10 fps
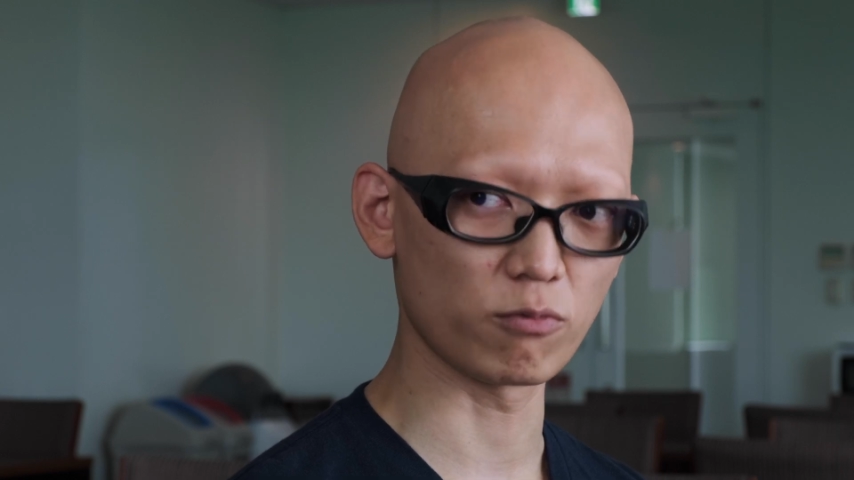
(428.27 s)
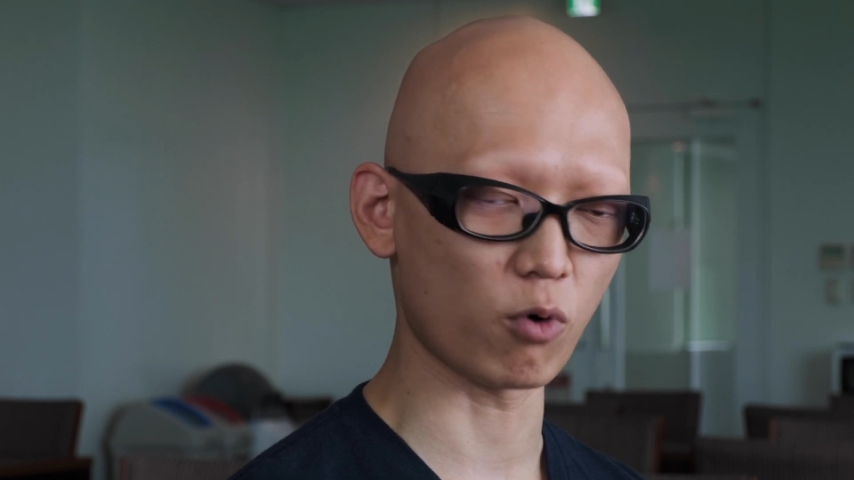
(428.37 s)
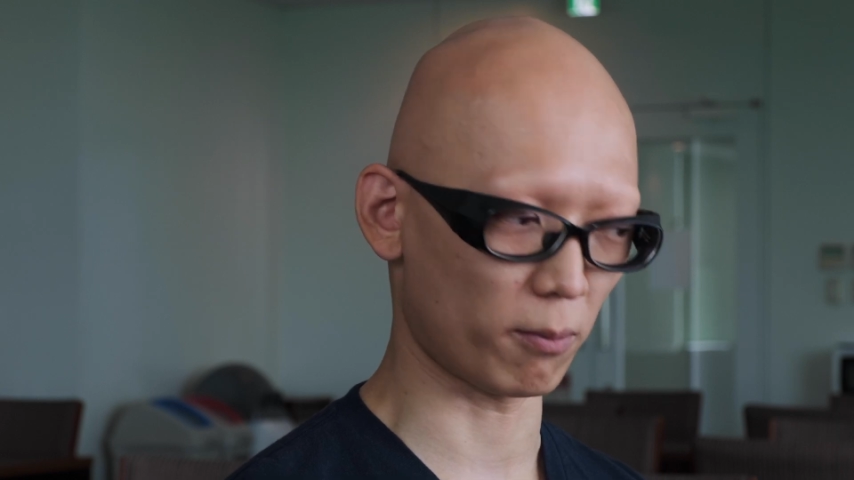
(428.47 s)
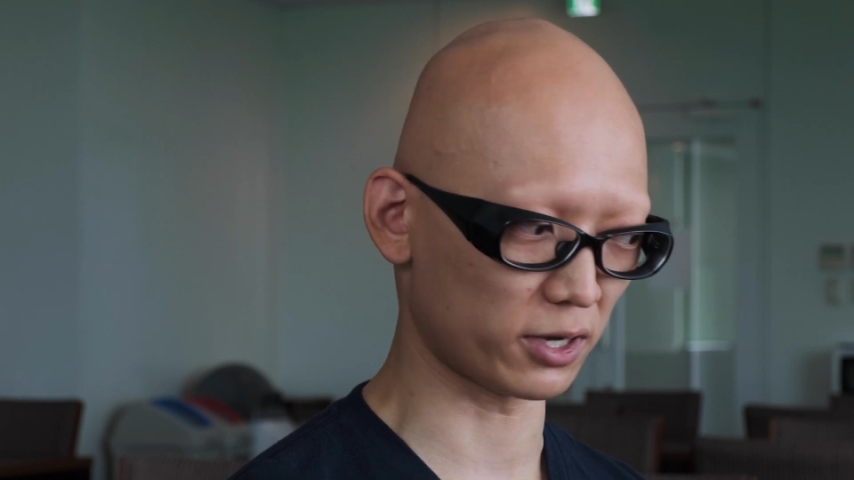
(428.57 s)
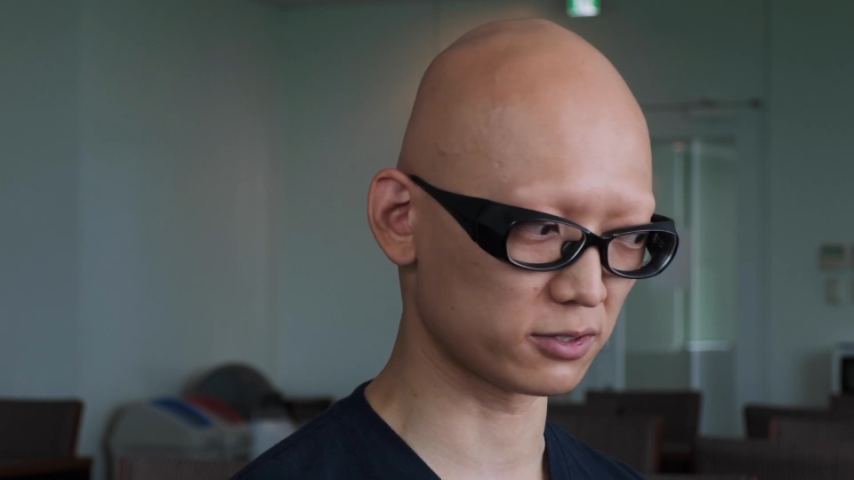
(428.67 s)

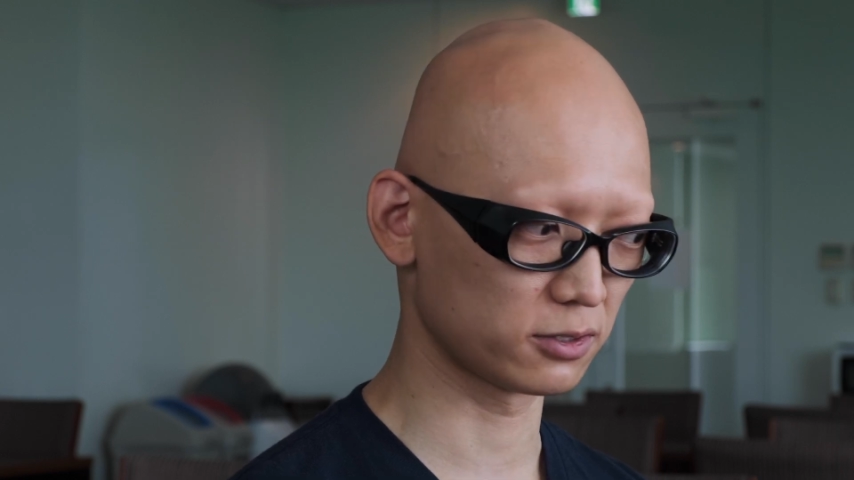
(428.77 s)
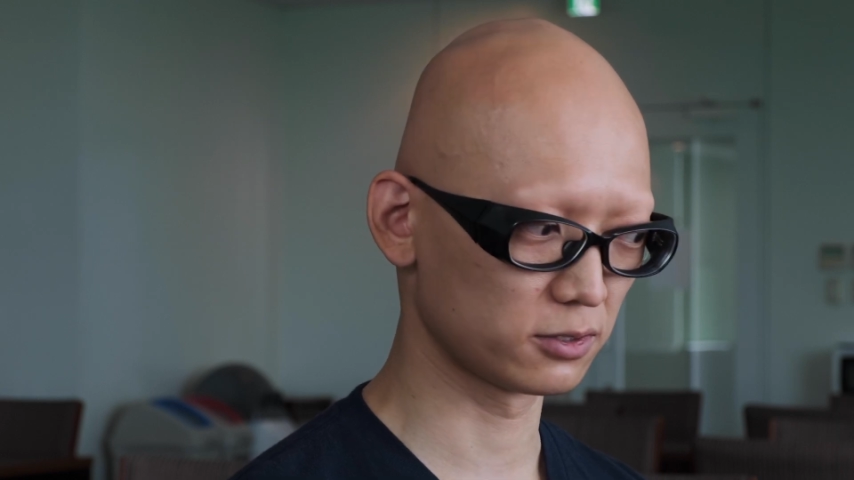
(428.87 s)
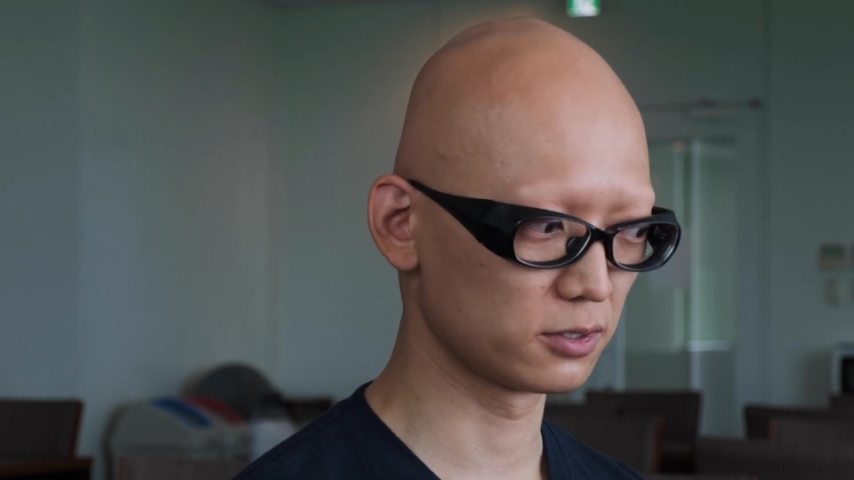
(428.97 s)
format